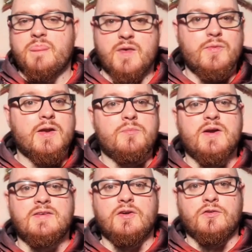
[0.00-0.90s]
Then we're going to
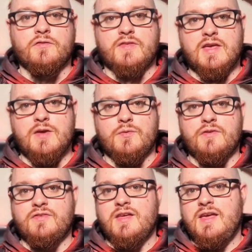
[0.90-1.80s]
break down all of the
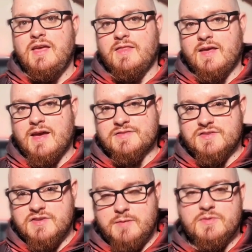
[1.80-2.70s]
keywords in the Chaos
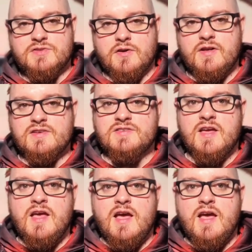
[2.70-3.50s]
Daemons Codex.